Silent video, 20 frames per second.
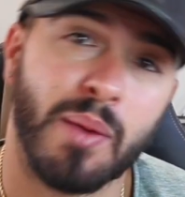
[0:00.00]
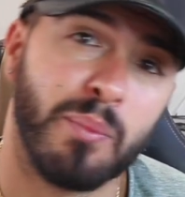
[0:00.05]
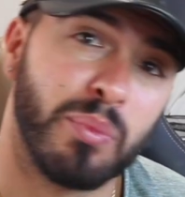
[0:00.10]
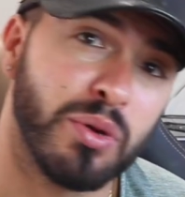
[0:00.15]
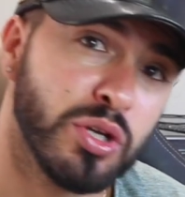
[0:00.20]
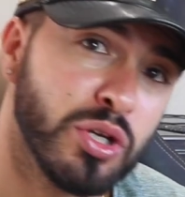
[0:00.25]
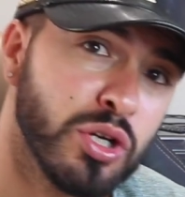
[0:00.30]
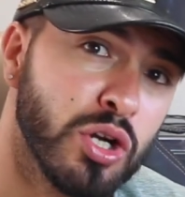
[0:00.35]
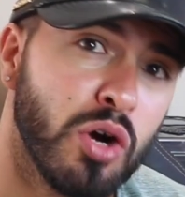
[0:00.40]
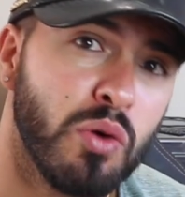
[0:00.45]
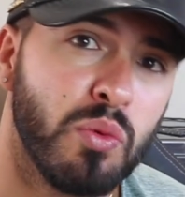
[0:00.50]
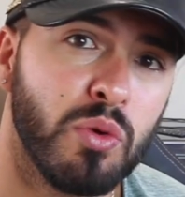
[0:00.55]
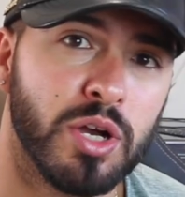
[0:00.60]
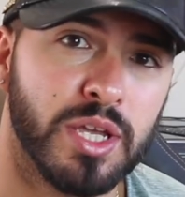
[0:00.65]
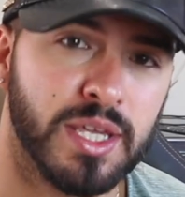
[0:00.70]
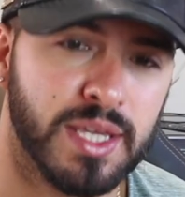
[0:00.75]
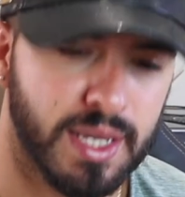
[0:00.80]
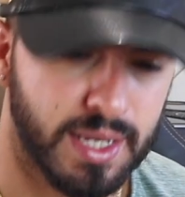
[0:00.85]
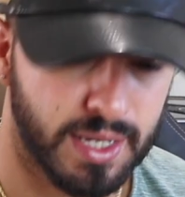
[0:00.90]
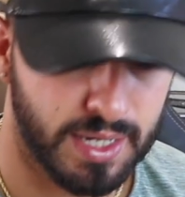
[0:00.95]
But you know
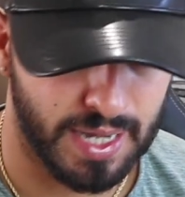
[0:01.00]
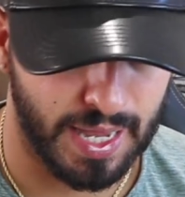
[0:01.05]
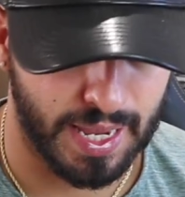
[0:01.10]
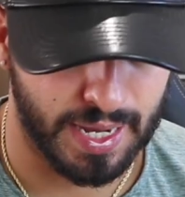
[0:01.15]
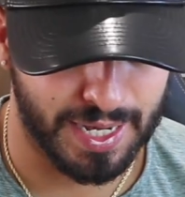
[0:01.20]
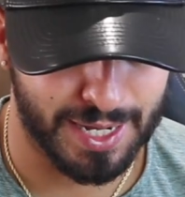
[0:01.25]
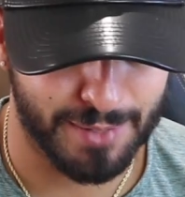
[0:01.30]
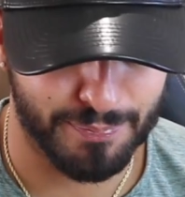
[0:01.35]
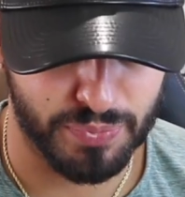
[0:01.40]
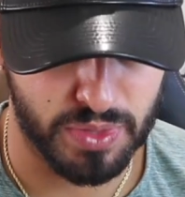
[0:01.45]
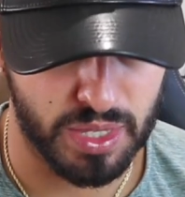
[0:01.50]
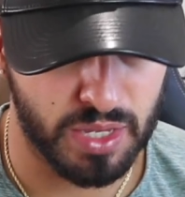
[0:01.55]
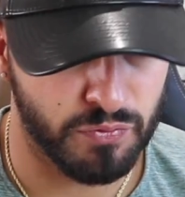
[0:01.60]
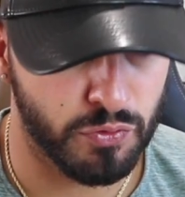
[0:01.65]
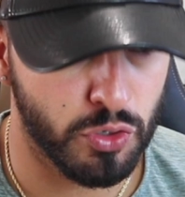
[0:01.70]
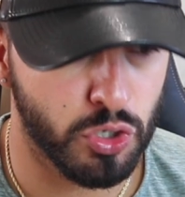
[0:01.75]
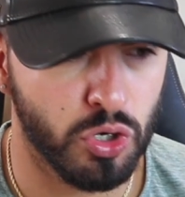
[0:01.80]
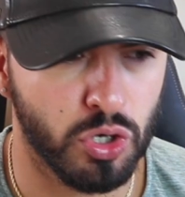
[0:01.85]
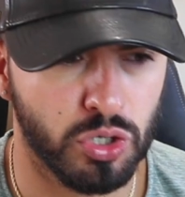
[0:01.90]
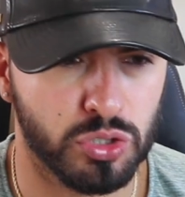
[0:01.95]
what, yeah, like if
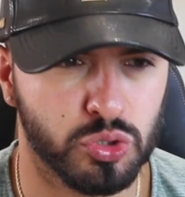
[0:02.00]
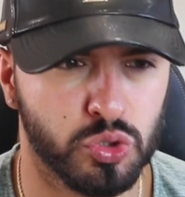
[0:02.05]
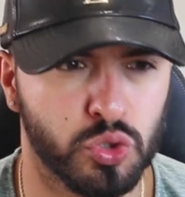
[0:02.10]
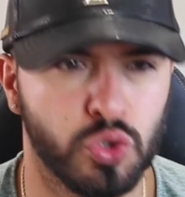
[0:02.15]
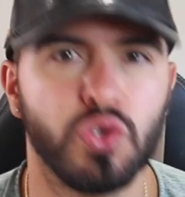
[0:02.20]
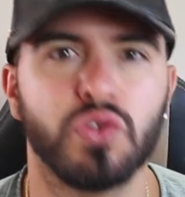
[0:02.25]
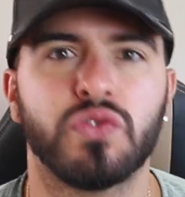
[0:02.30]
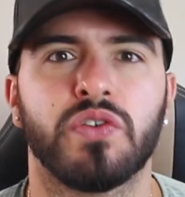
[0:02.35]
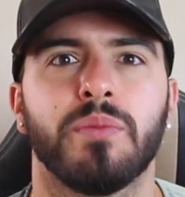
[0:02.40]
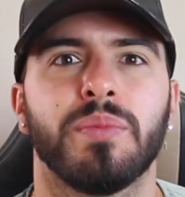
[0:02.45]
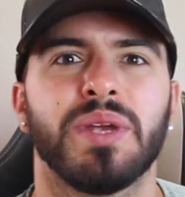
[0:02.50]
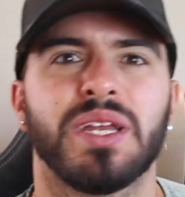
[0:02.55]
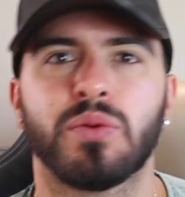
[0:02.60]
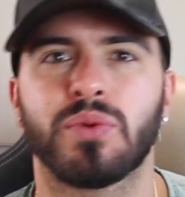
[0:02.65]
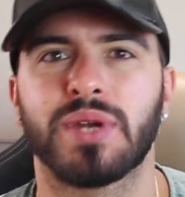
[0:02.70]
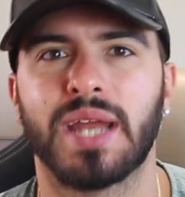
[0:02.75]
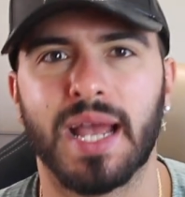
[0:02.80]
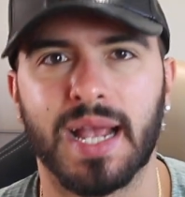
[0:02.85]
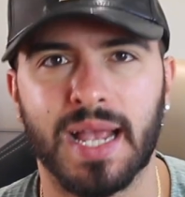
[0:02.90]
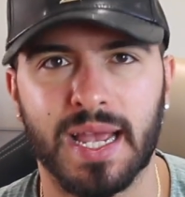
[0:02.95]
you're not too familiar
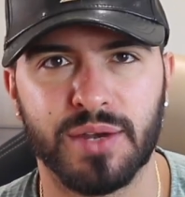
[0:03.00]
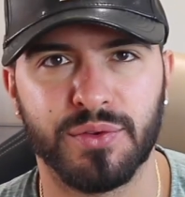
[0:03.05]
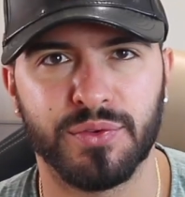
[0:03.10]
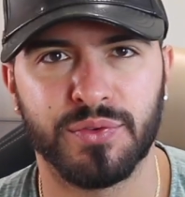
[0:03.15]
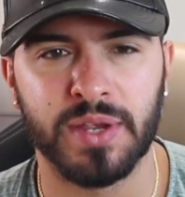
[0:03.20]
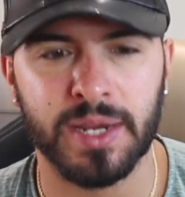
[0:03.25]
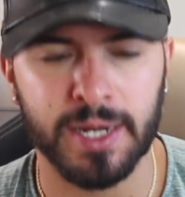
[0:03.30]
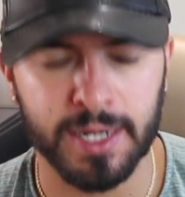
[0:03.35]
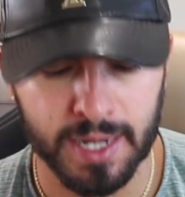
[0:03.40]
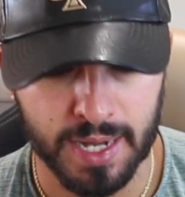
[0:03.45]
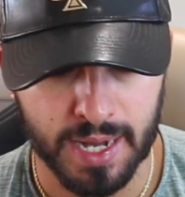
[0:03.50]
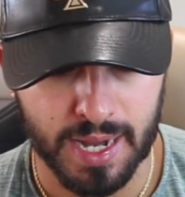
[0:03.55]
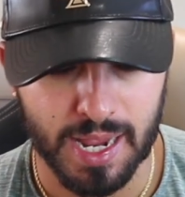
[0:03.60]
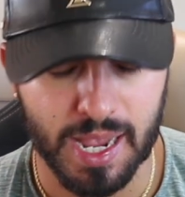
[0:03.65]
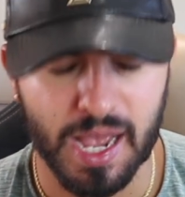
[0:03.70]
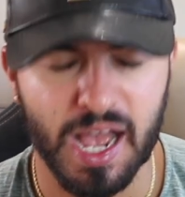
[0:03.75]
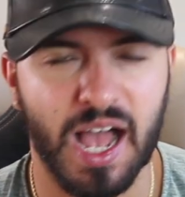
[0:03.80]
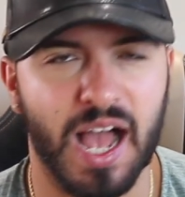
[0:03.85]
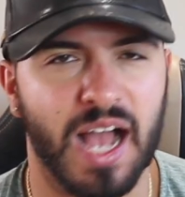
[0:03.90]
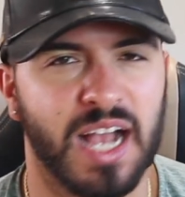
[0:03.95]
with that kind of thing,
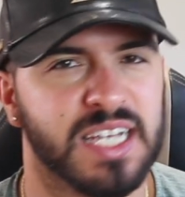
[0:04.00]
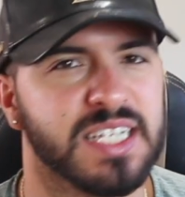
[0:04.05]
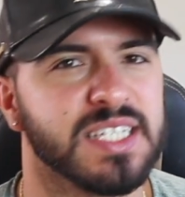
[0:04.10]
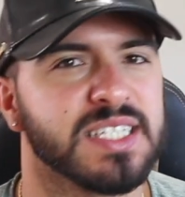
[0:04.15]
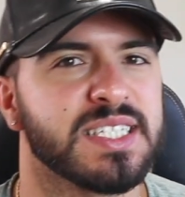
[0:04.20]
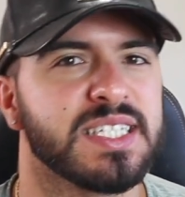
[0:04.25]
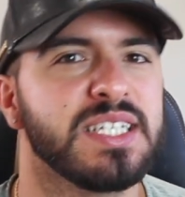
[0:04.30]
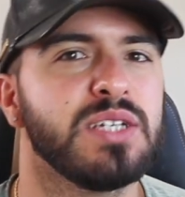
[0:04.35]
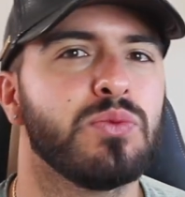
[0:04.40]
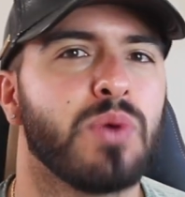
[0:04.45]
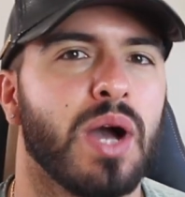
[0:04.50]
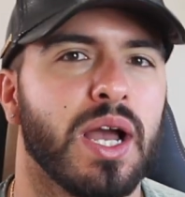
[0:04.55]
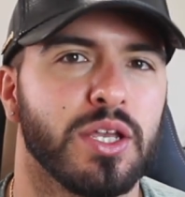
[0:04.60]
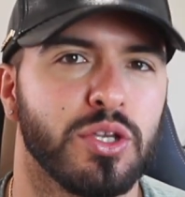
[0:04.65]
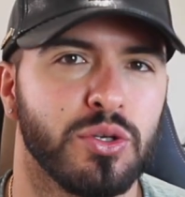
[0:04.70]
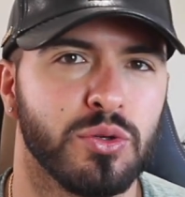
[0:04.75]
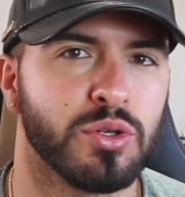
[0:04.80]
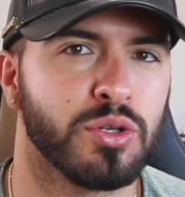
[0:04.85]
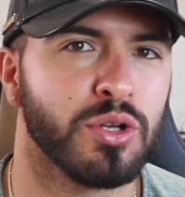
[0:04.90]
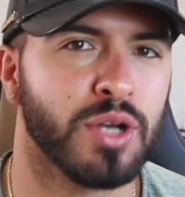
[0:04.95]
I can see why
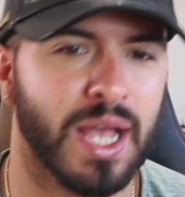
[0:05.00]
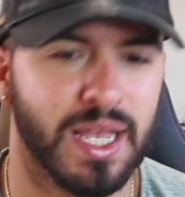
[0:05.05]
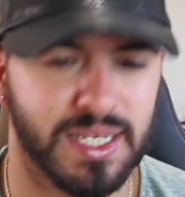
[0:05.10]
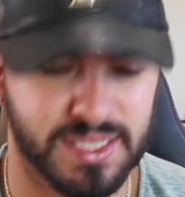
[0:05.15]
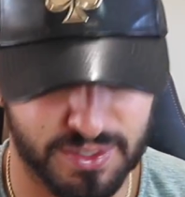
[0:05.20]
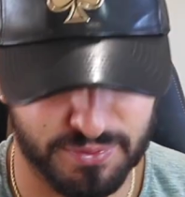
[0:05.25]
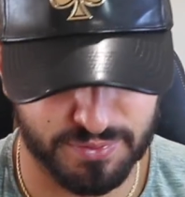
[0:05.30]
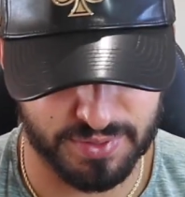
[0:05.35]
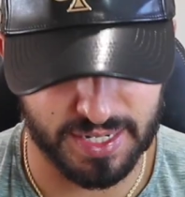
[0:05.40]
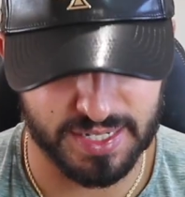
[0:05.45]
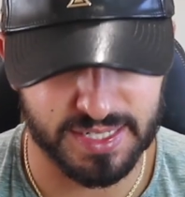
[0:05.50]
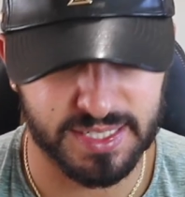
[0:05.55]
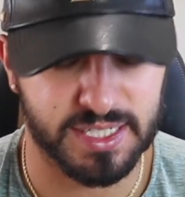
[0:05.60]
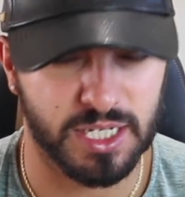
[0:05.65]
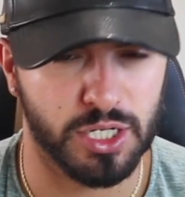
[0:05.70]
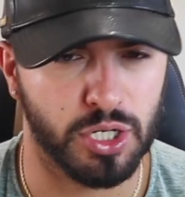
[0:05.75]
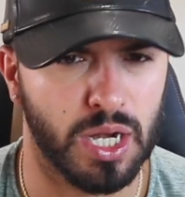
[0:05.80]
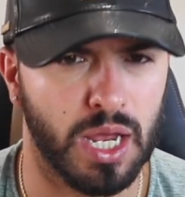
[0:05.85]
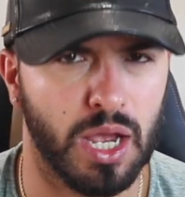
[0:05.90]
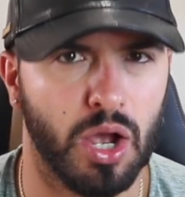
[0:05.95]
you look at something like this
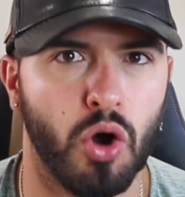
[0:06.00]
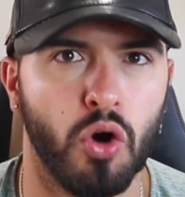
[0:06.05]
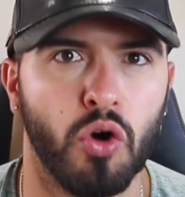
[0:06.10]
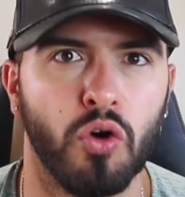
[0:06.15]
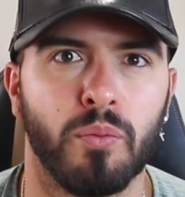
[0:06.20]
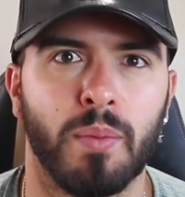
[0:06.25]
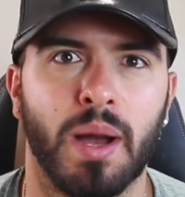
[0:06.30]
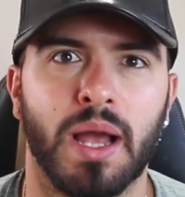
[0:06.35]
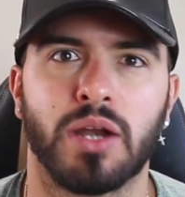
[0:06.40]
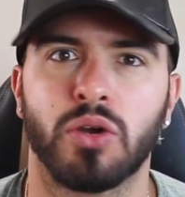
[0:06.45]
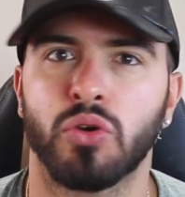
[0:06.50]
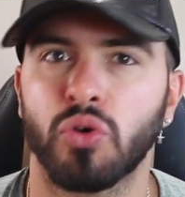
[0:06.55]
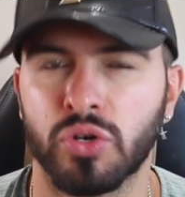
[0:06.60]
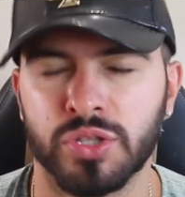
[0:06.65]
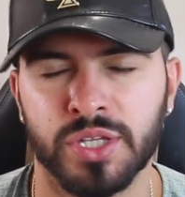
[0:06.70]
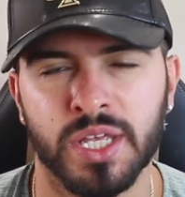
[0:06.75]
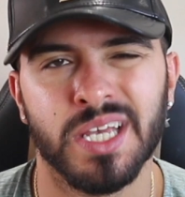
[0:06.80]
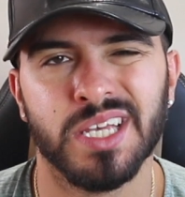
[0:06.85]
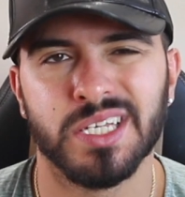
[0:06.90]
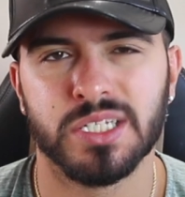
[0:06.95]
and you're like, oh my
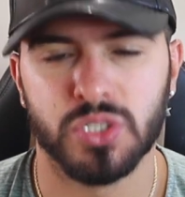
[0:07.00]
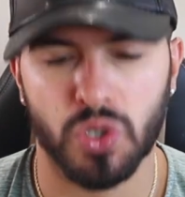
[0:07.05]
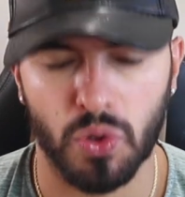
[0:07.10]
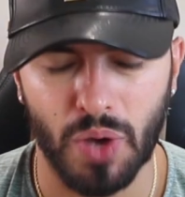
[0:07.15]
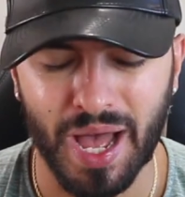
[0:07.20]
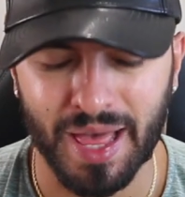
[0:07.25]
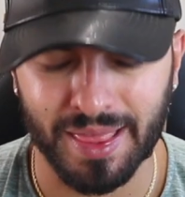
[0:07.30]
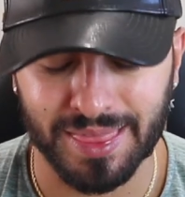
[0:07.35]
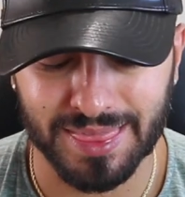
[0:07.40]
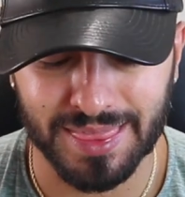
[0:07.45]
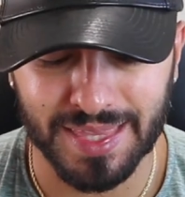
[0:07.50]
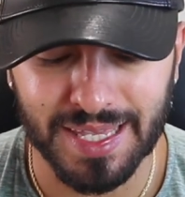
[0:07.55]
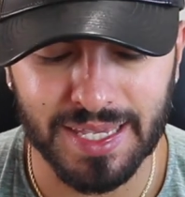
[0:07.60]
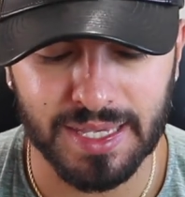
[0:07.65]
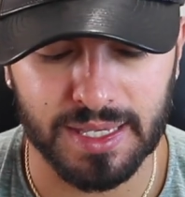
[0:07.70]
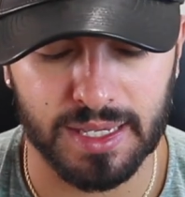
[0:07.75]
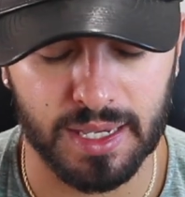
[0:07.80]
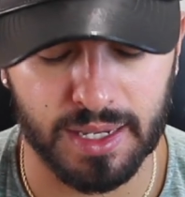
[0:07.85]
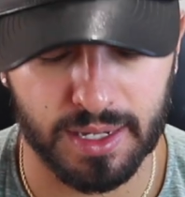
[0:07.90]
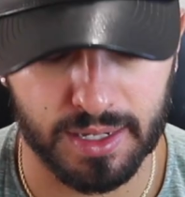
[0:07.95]
lord. So I
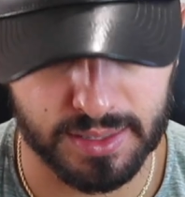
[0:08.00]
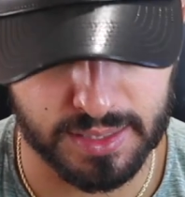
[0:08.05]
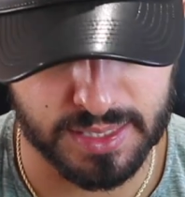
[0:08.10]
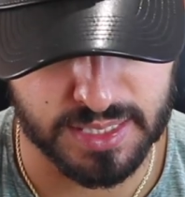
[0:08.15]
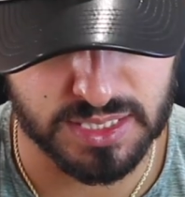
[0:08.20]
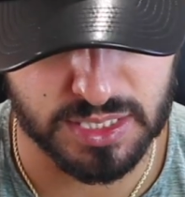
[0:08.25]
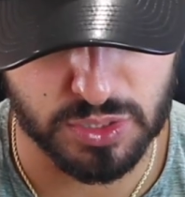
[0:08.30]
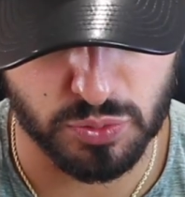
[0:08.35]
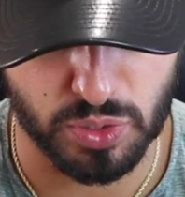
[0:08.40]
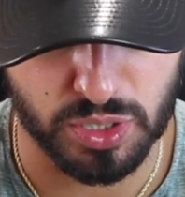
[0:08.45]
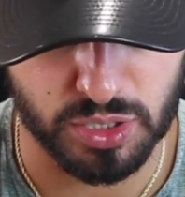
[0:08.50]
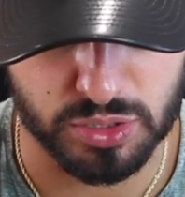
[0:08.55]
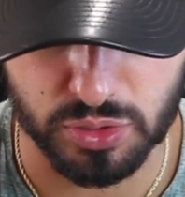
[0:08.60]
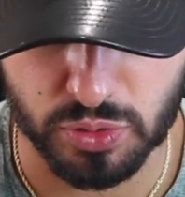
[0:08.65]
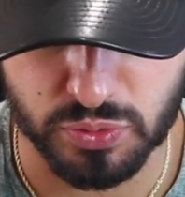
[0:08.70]
think, yeah, this is one of